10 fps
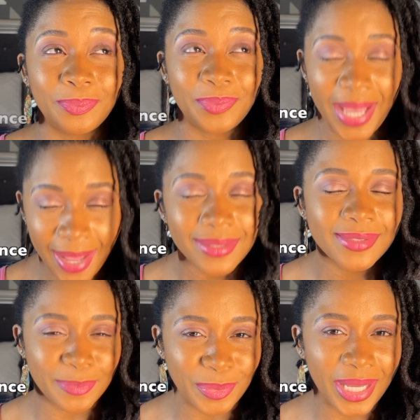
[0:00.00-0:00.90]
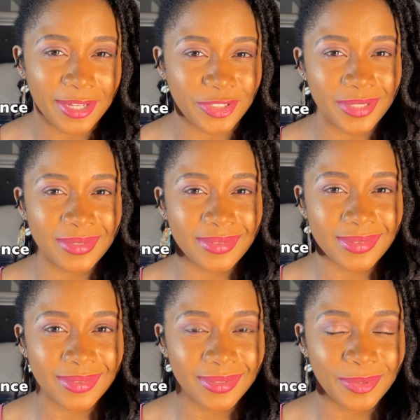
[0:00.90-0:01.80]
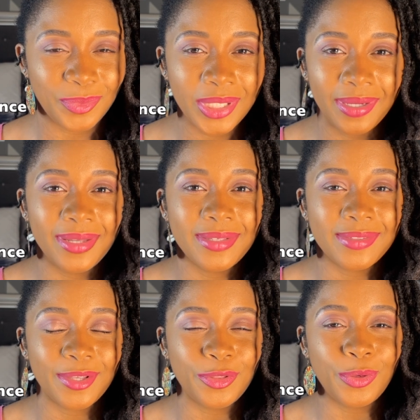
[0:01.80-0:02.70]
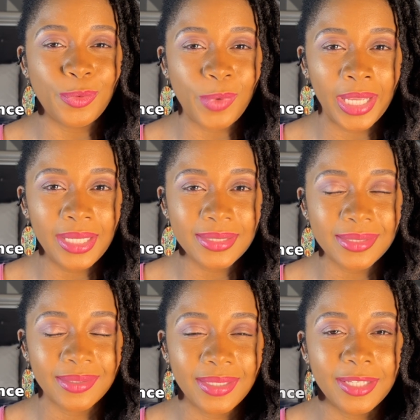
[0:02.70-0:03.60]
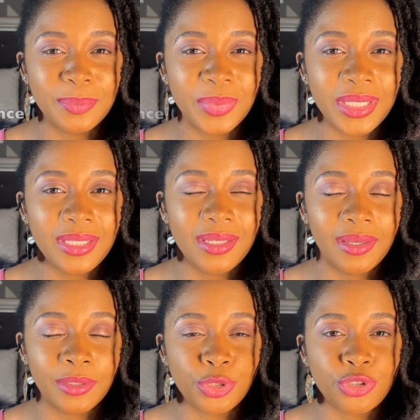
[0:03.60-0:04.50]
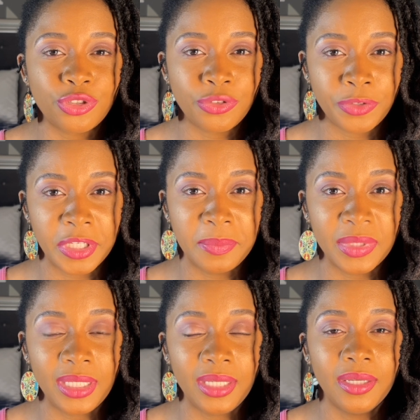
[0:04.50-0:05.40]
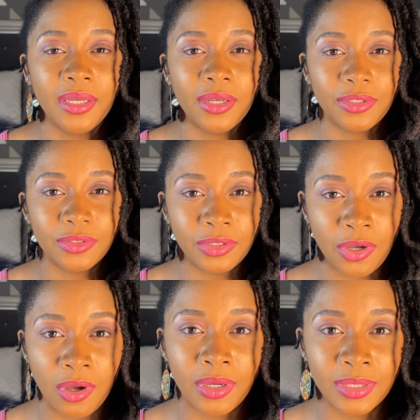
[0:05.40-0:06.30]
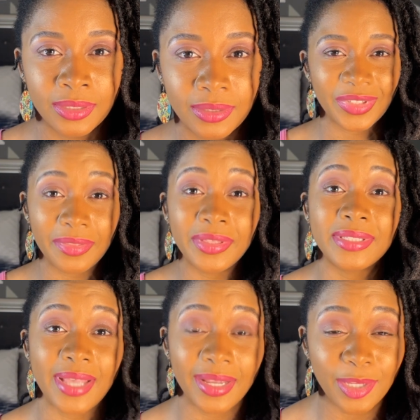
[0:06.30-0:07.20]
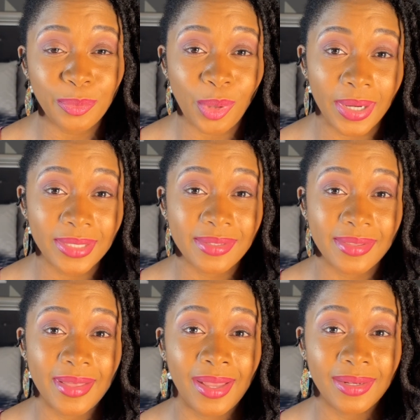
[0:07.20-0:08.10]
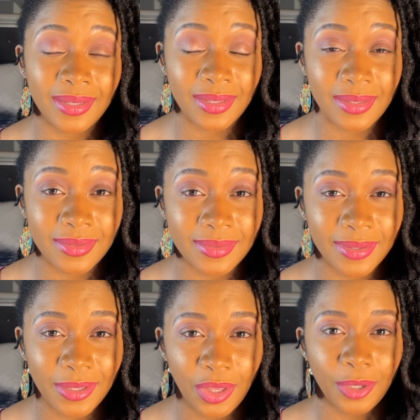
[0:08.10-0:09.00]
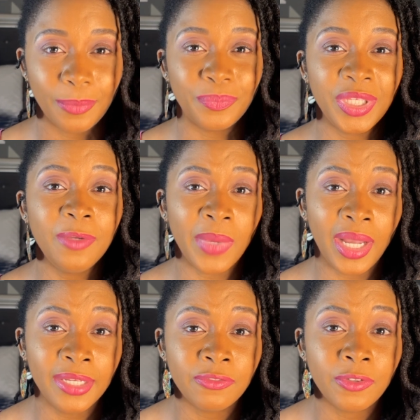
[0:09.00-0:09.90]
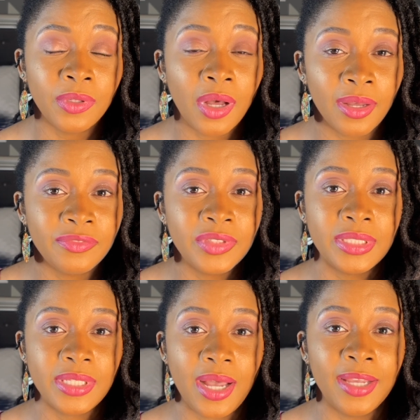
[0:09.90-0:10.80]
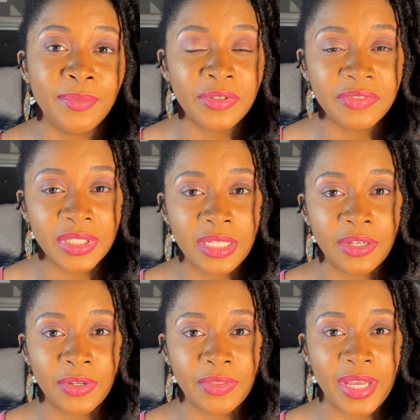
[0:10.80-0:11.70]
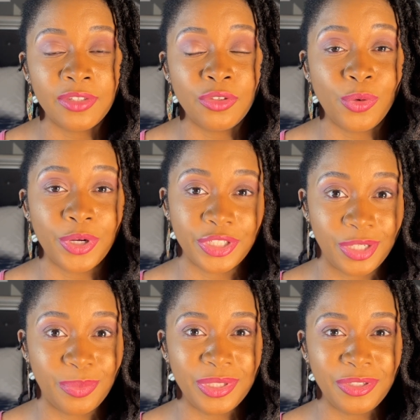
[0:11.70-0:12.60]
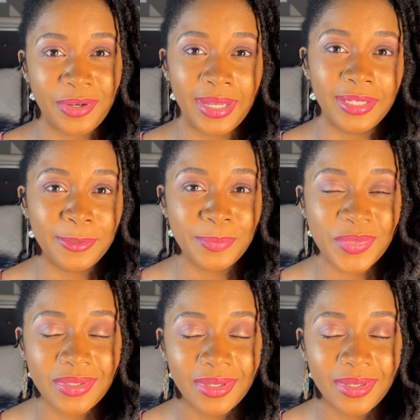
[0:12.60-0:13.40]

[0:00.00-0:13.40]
pack some patience, because the wait can be extremely long. The second part to that is be mindful of the time of the year that you are shipping your items.